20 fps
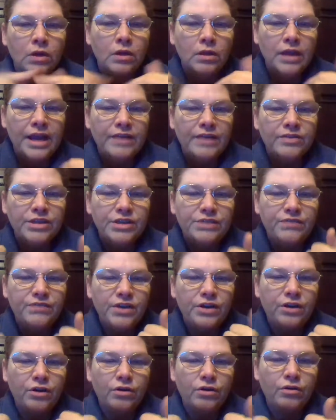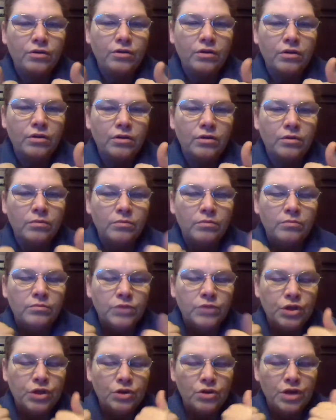like this video,
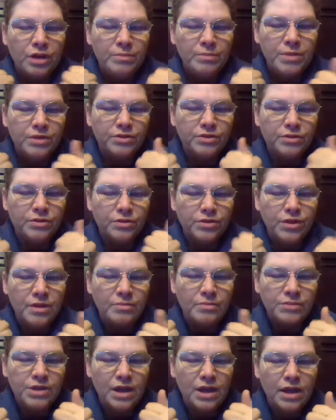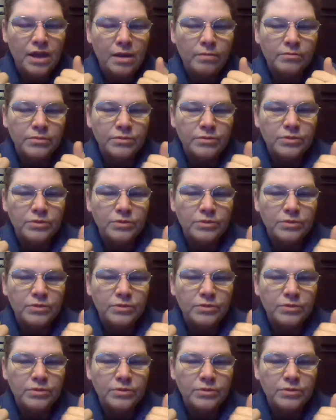give me thumbs up,